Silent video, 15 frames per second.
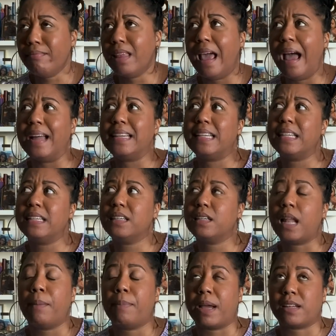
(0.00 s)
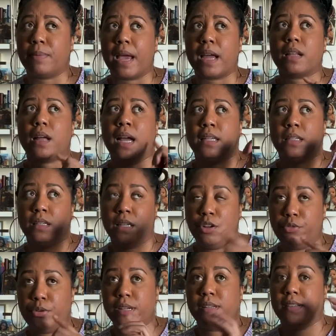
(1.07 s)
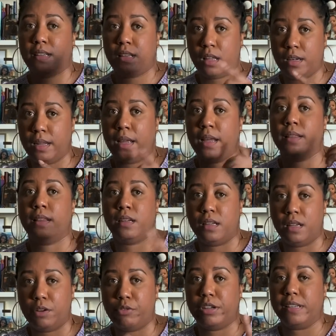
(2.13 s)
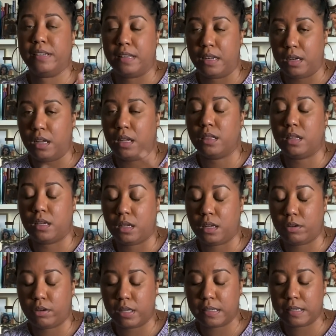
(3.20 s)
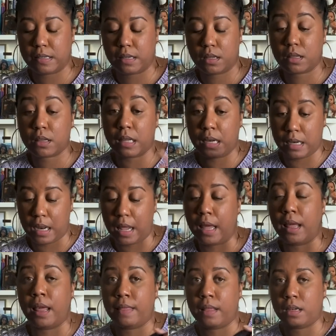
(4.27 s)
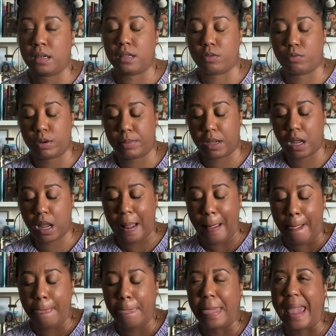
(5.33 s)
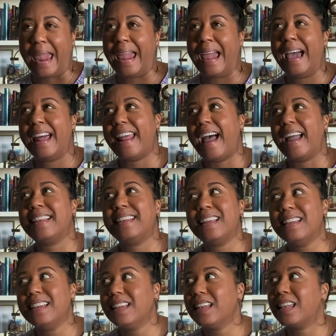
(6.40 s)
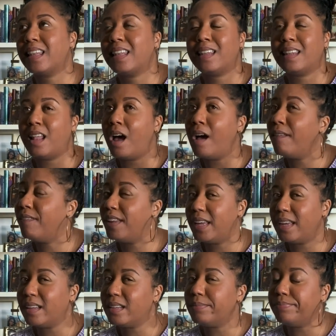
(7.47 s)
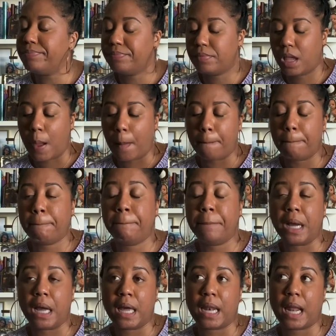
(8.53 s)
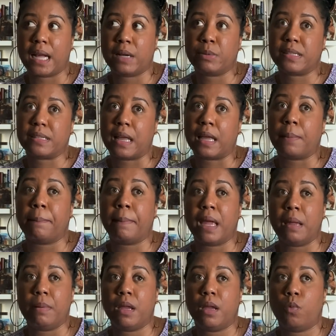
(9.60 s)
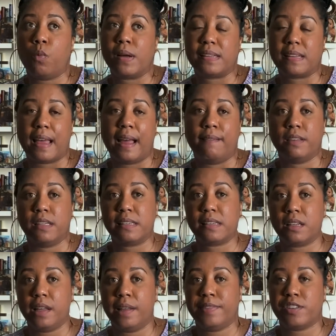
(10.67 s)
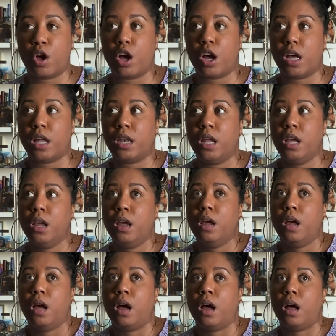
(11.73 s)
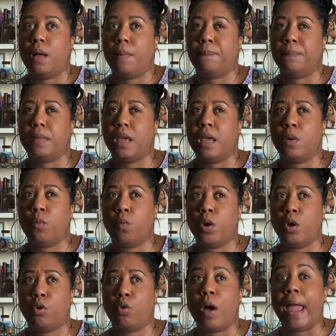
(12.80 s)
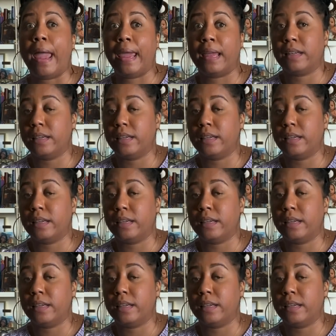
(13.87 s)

I did not back to back. I decreased the knit, then decreased the knit, then decreased the knit, and then did the ribbing. And I didn't love it, but I was like, maybe once I have the sleeves on, it will hang